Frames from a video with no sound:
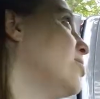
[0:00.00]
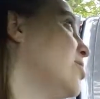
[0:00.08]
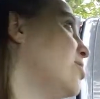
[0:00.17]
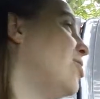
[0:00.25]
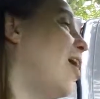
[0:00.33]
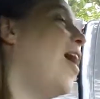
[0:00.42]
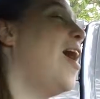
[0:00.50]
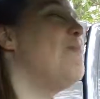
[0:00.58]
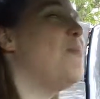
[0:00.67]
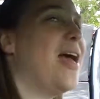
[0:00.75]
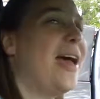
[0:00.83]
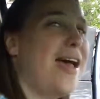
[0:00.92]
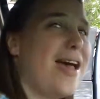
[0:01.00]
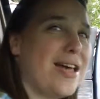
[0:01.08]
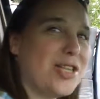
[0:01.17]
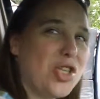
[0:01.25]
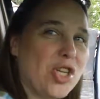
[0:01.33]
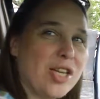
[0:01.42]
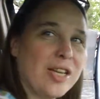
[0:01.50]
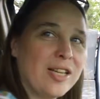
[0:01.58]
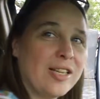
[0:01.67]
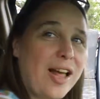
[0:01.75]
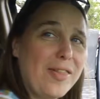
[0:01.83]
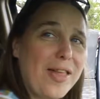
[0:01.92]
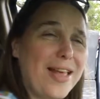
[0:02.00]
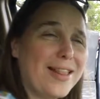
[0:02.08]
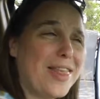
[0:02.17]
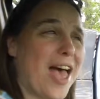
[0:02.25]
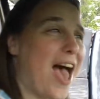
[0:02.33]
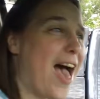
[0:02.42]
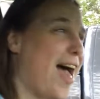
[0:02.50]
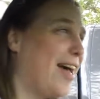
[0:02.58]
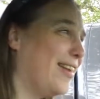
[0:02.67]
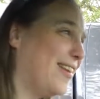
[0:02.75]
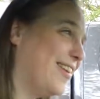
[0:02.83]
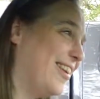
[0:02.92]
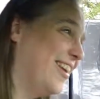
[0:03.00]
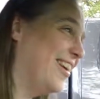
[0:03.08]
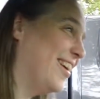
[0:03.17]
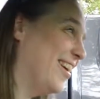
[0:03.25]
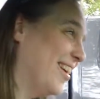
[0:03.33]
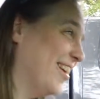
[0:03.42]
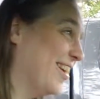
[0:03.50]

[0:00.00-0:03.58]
Stop it! Not like that.